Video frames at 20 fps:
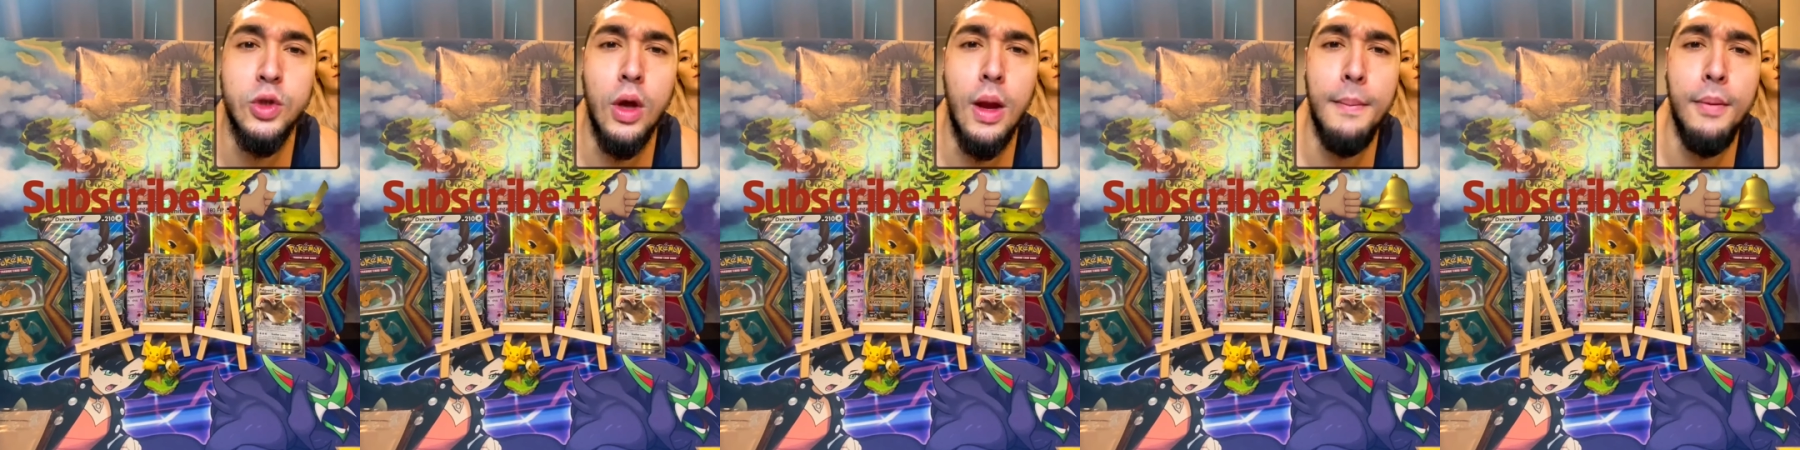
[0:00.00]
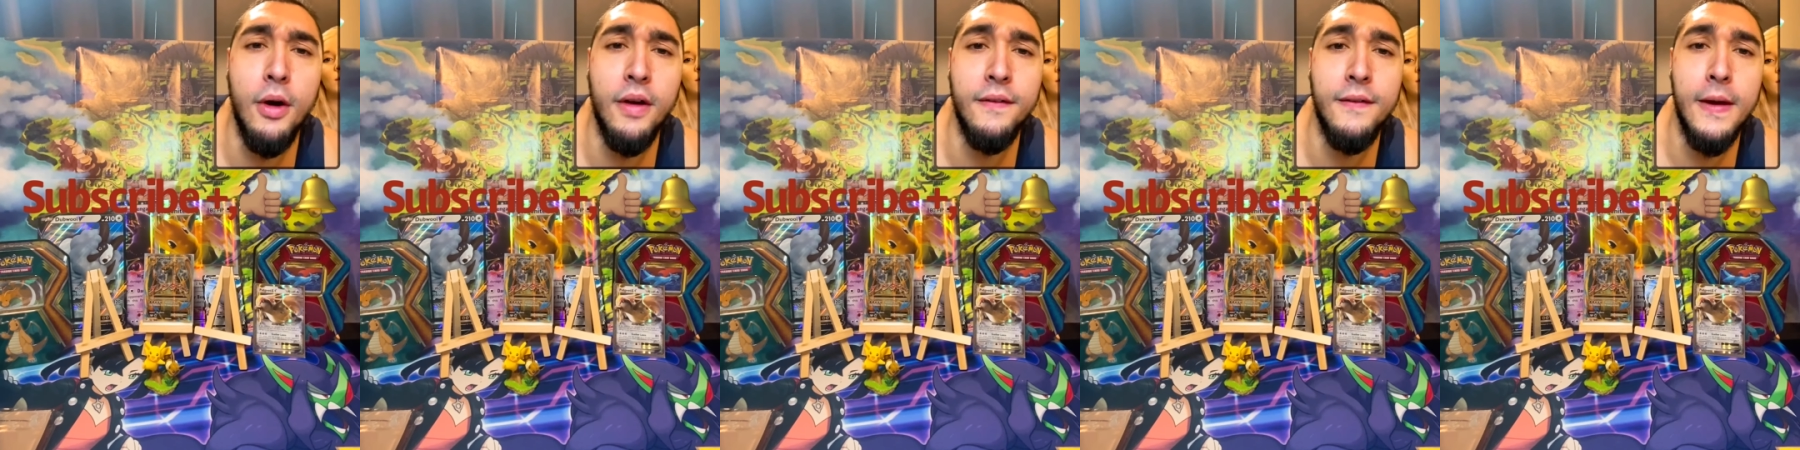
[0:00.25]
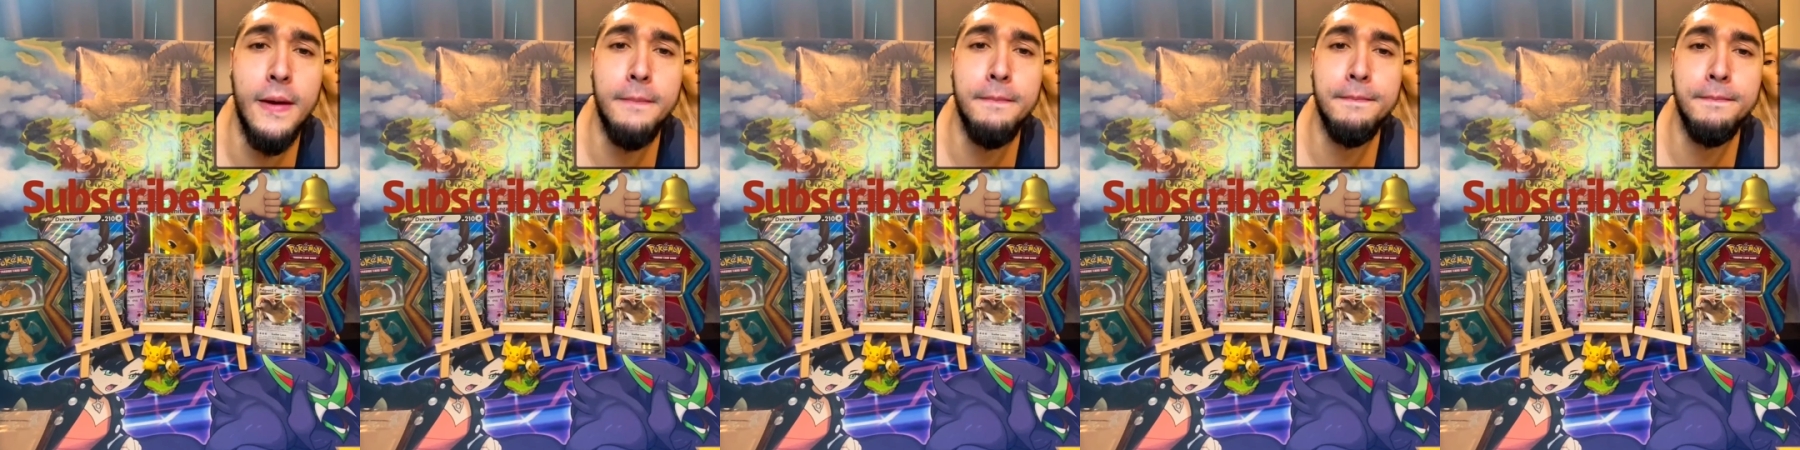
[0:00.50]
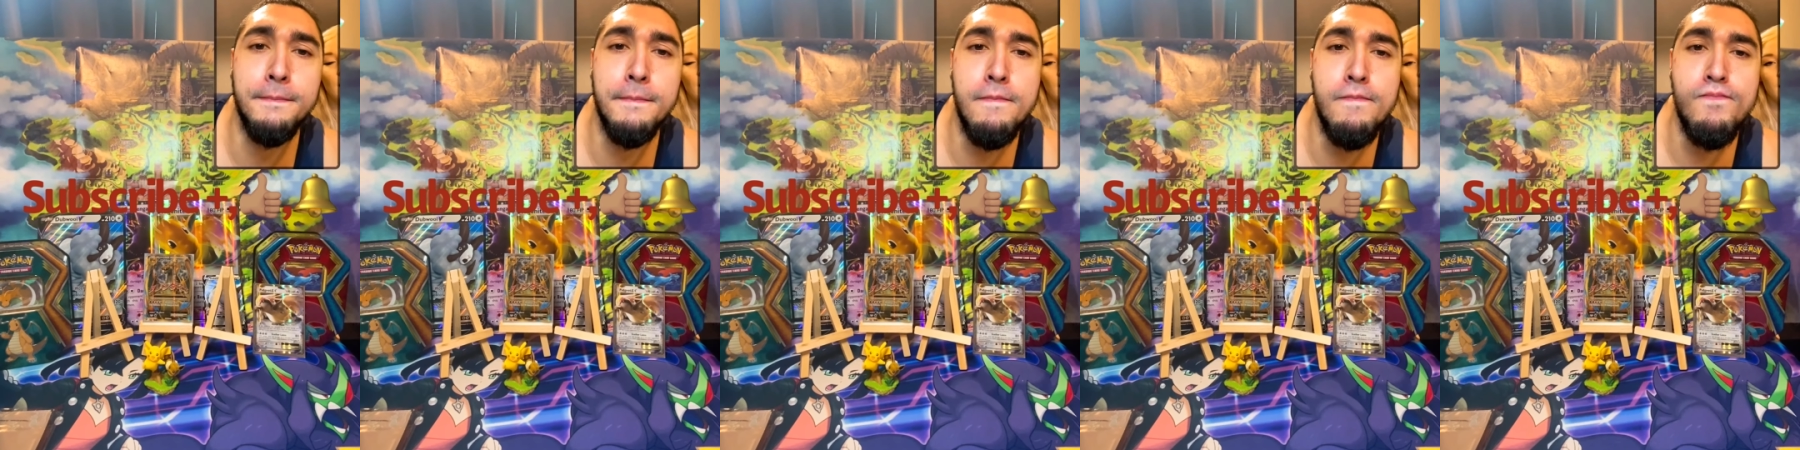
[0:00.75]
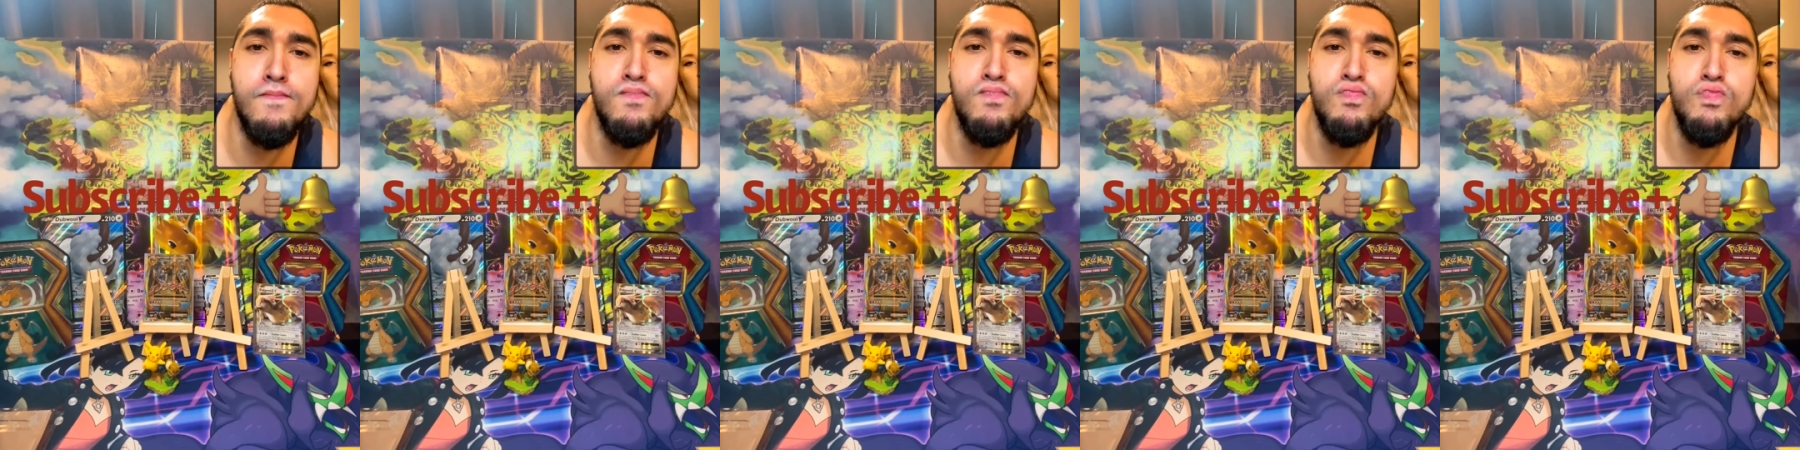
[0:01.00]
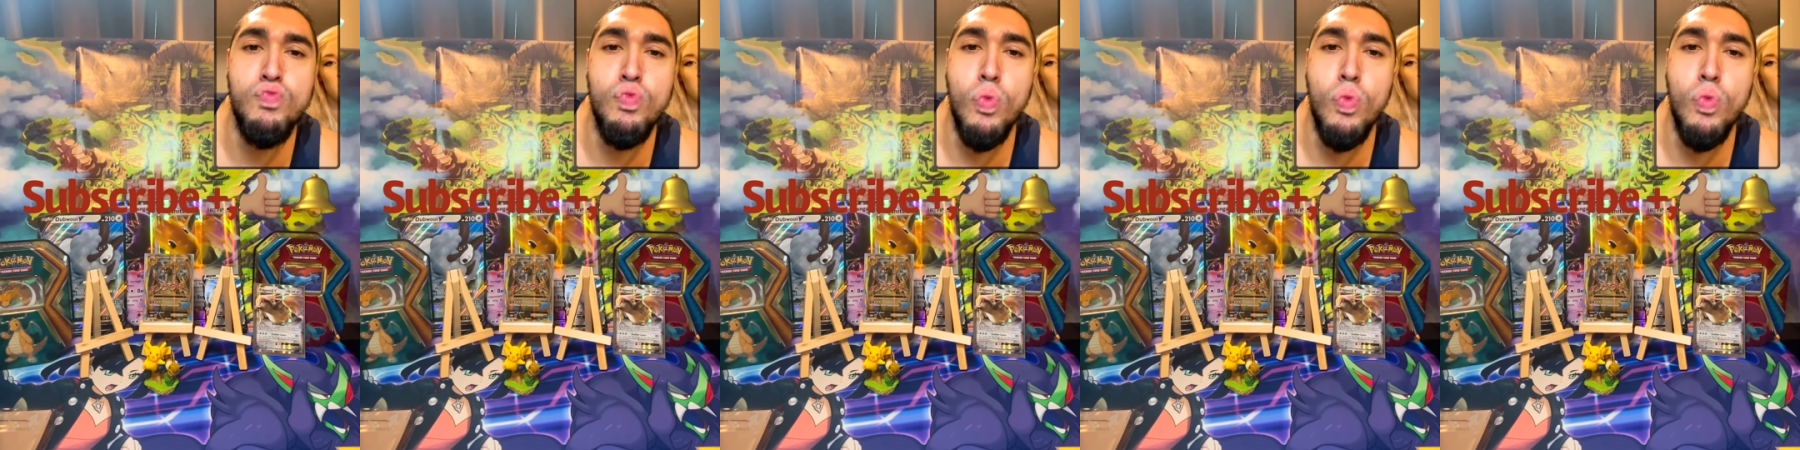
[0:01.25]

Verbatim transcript: PokeFam? Guitars